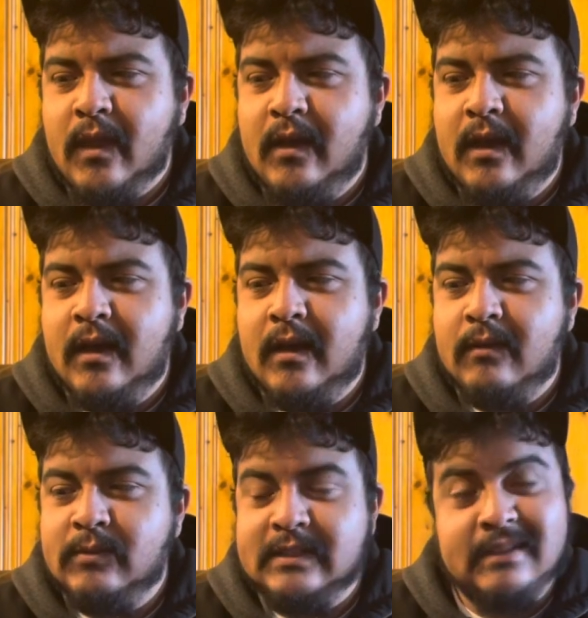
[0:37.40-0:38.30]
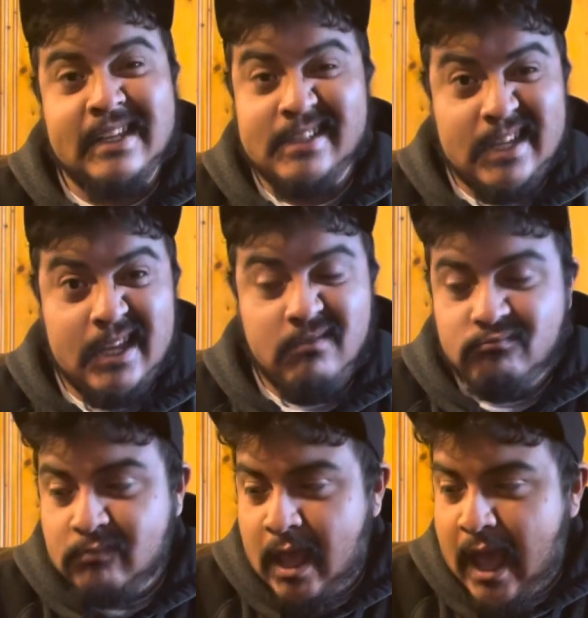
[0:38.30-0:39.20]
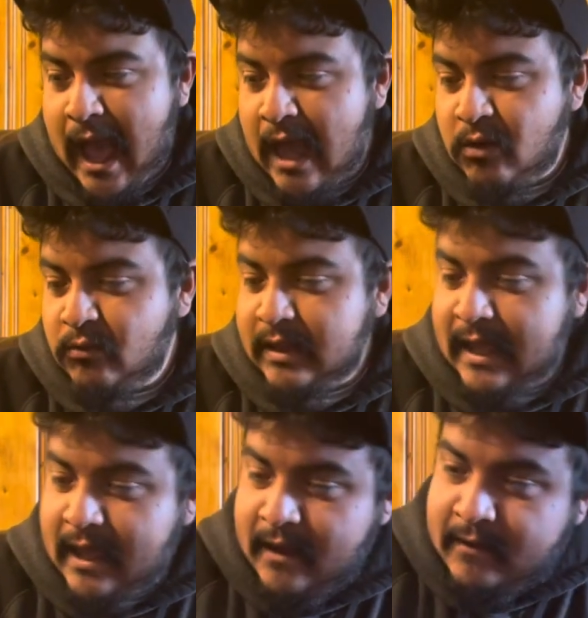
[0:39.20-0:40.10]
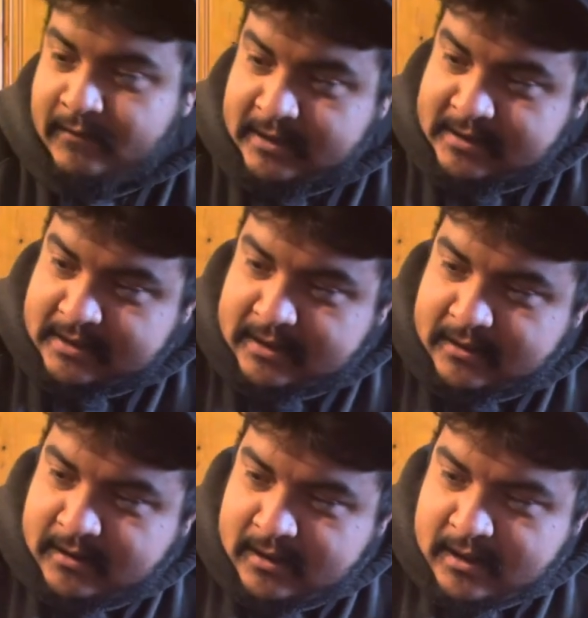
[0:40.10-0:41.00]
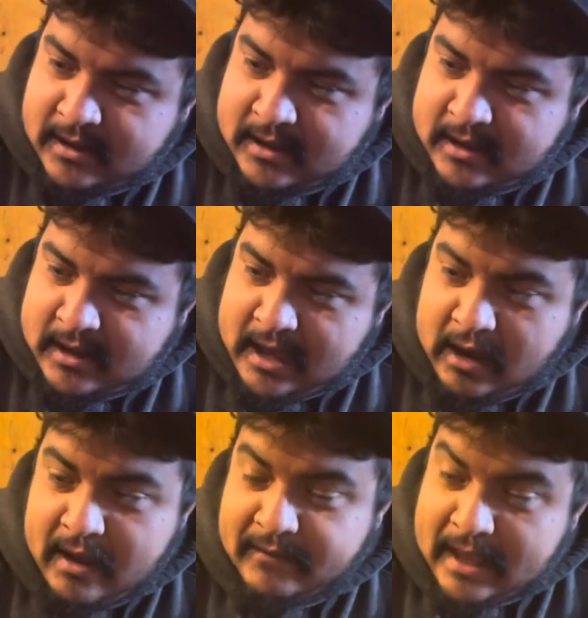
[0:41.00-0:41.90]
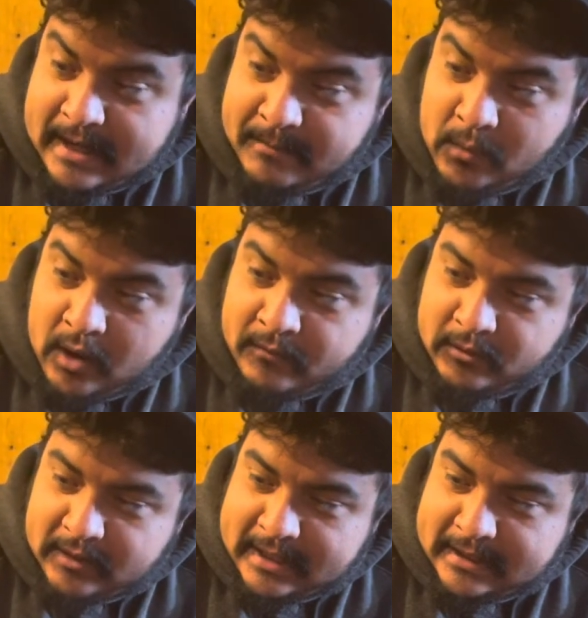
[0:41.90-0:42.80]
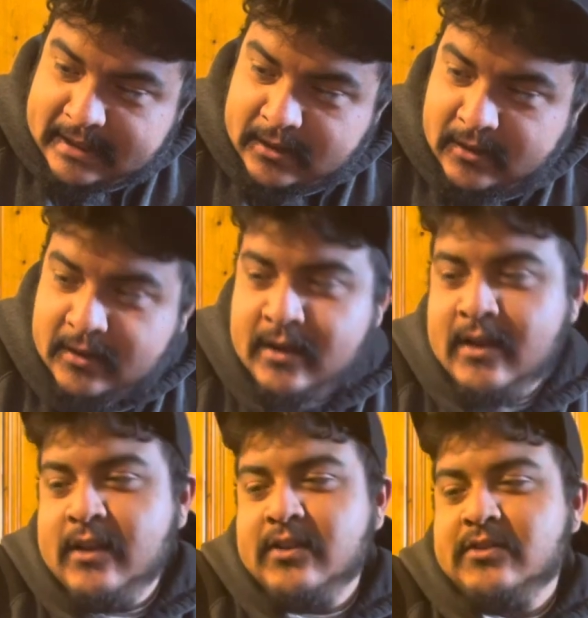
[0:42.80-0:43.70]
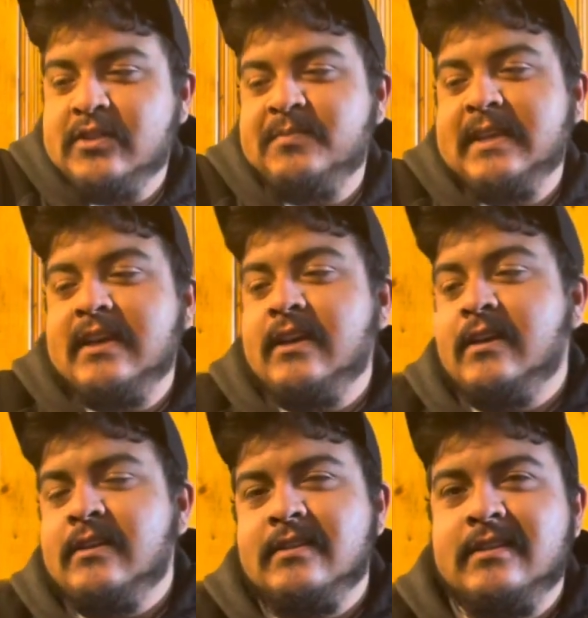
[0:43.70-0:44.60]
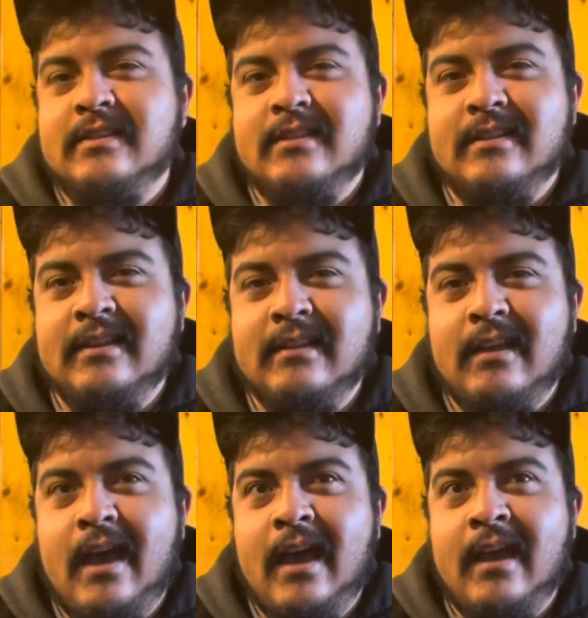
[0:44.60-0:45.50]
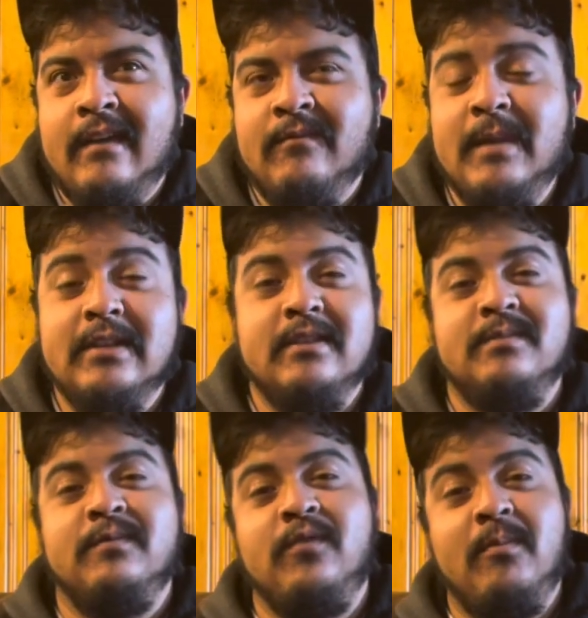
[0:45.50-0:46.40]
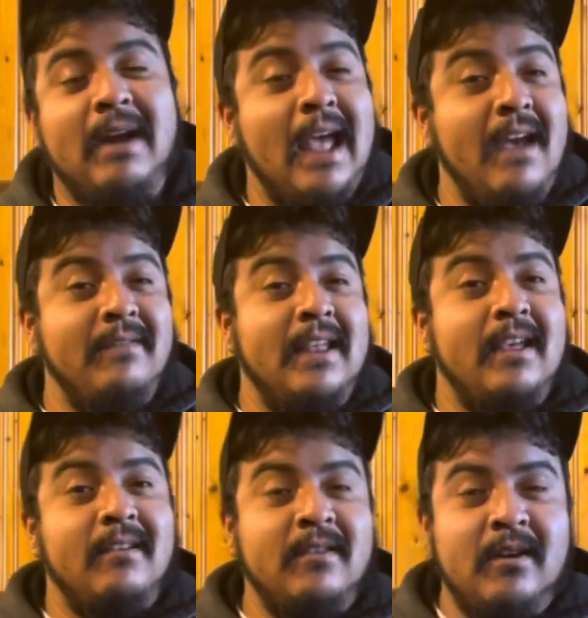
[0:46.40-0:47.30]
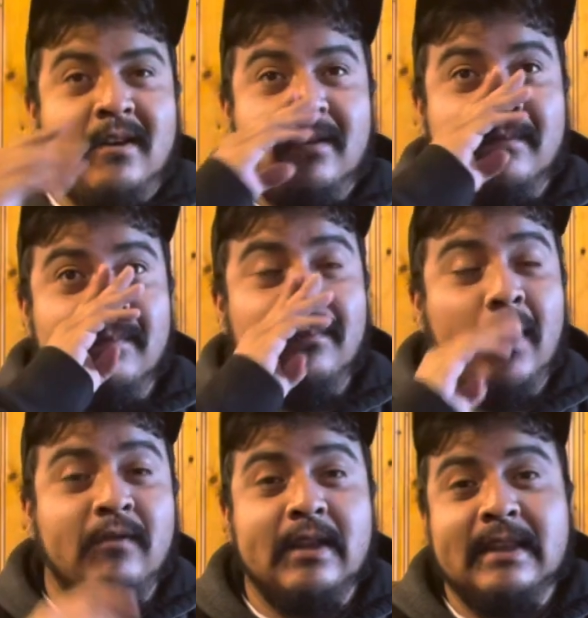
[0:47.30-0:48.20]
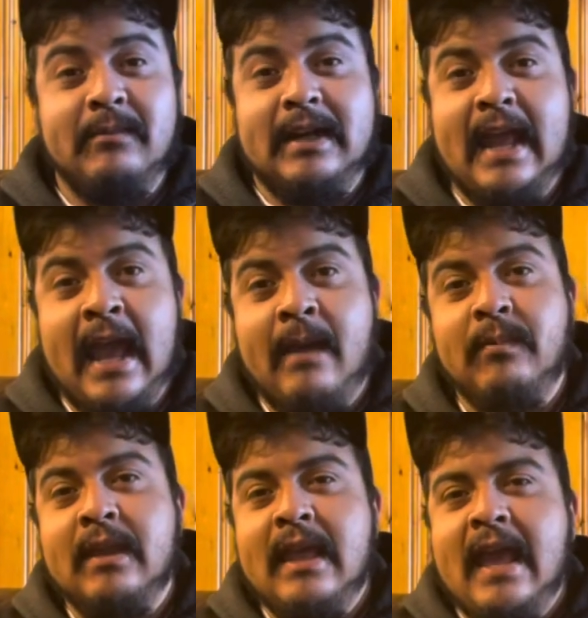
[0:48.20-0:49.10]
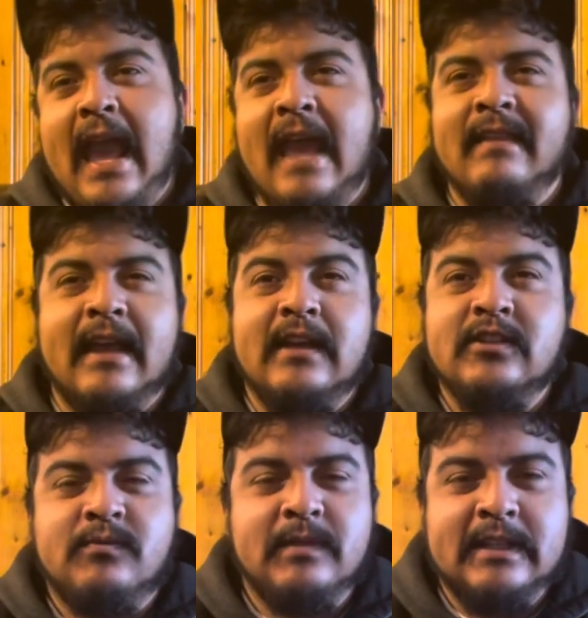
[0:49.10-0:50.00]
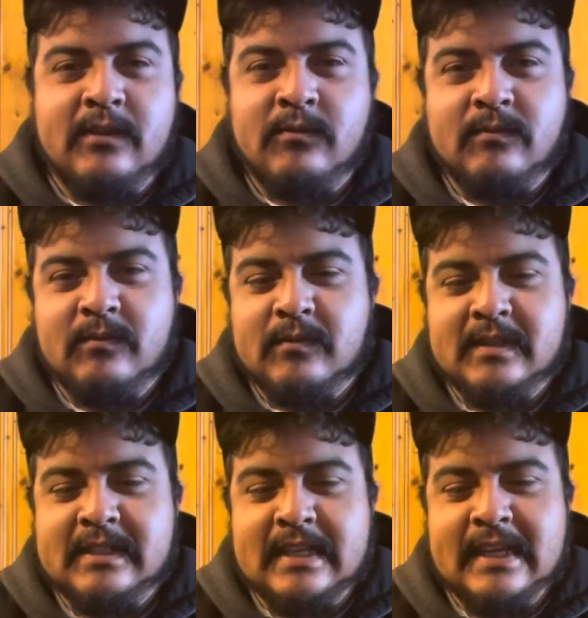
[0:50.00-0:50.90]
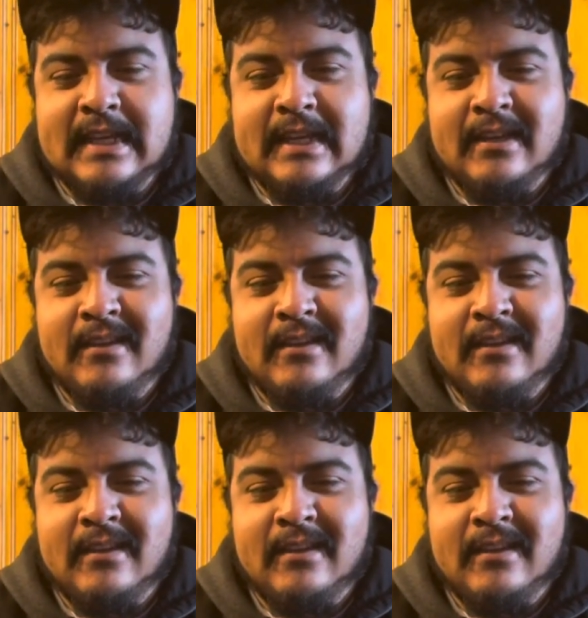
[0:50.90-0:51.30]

DC. I don't really have, let's see, I don't have any Marvel in here just because I've mentioned this before, but I have the Marvel Unlimited app, and like I just really don't see